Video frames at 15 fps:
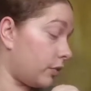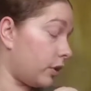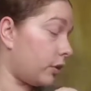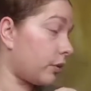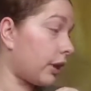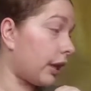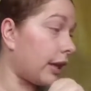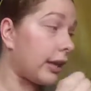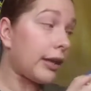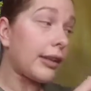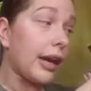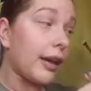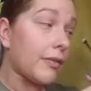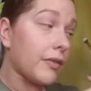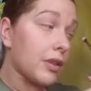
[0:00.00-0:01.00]
Okay,
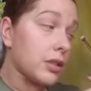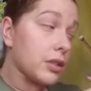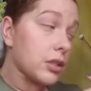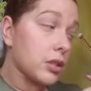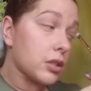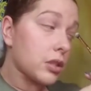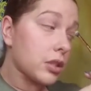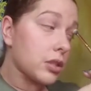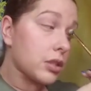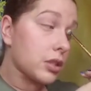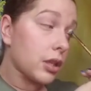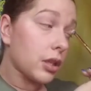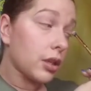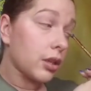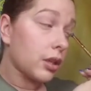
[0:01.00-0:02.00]
yeah, this is just
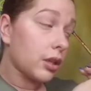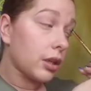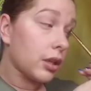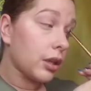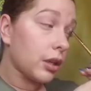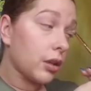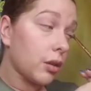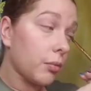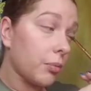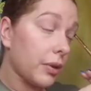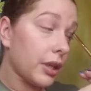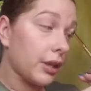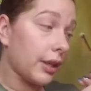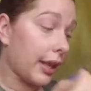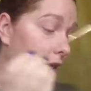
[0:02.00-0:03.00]
a little
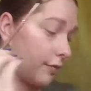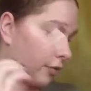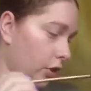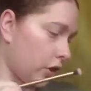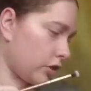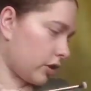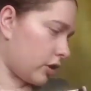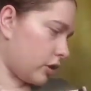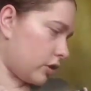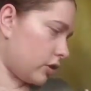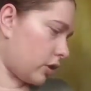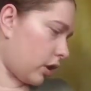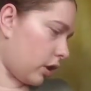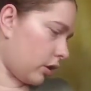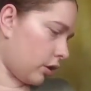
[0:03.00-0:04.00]
bit light for a transition
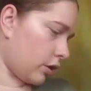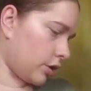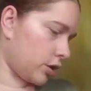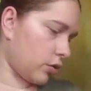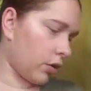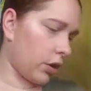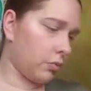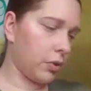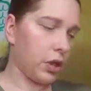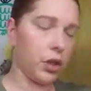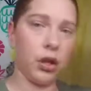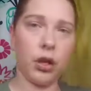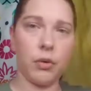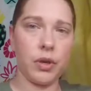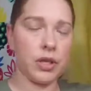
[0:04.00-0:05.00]
color, so I'm gonna
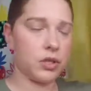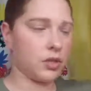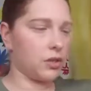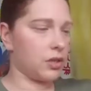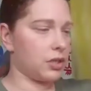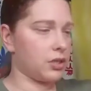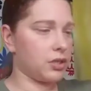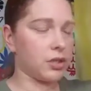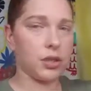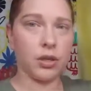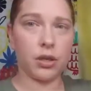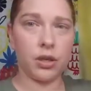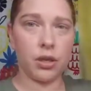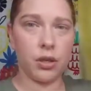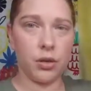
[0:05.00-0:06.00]
go into this
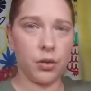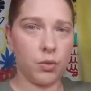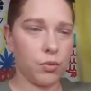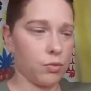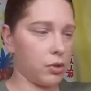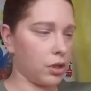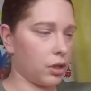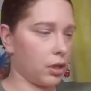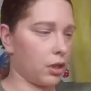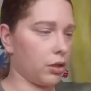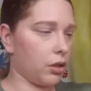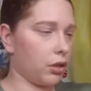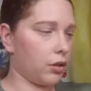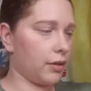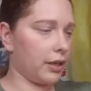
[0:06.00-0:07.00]
cone
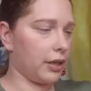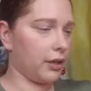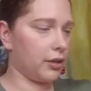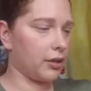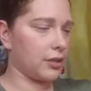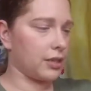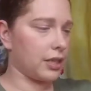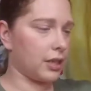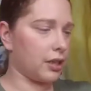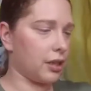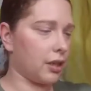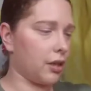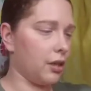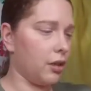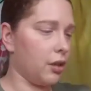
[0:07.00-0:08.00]
color right here. It's like
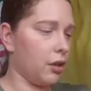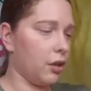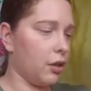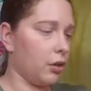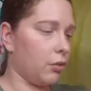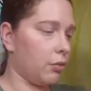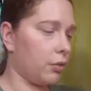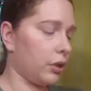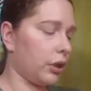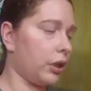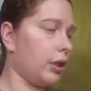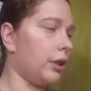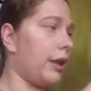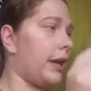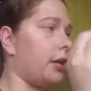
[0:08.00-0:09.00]
a really
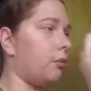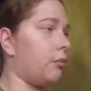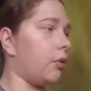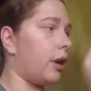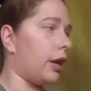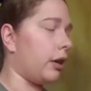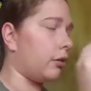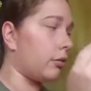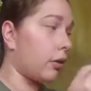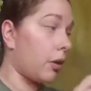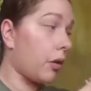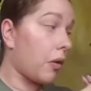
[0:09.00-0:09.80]
light brown.